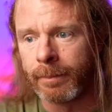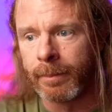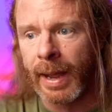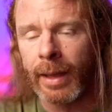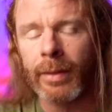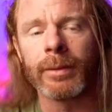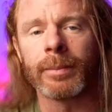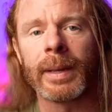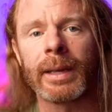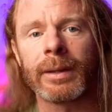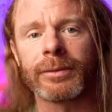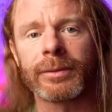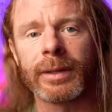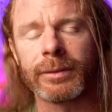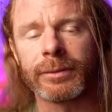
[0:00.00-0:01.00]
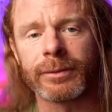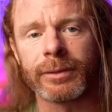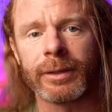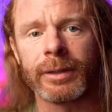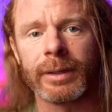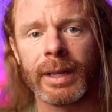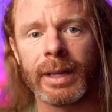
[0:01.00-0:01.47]
my other biggest
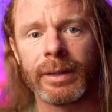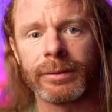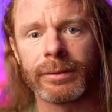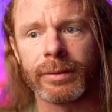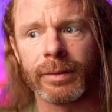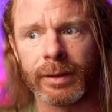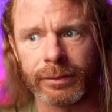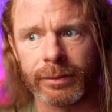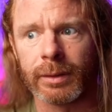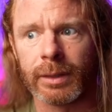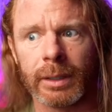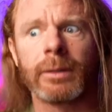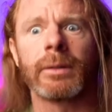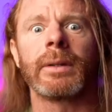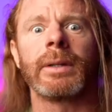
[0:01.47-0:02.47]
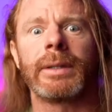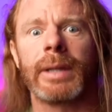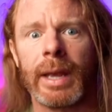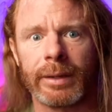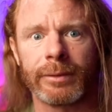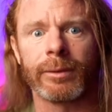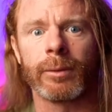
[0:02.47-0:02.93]
concern is this literally
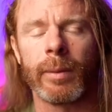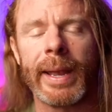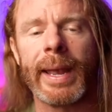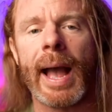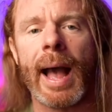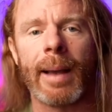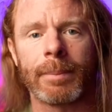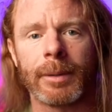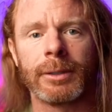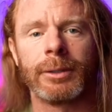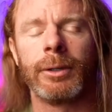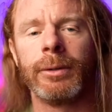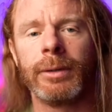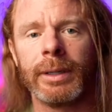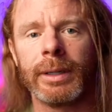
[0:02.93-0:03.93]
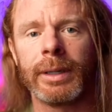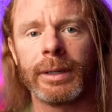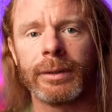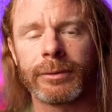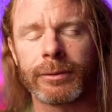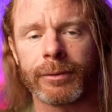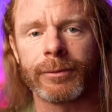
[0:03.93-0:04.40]
takes away
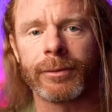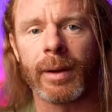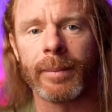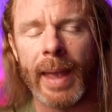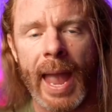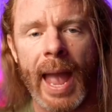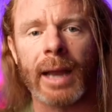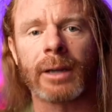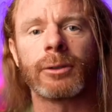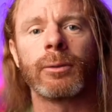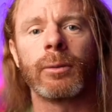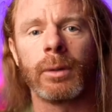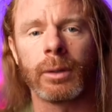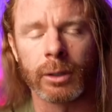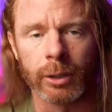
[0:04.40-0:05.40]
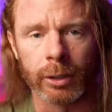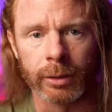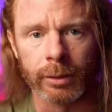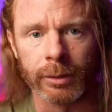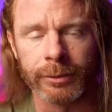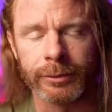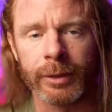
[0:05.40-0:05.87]
opportunities from actual
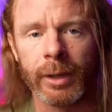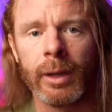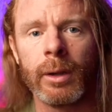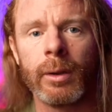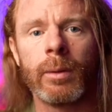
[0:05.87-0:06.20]
girls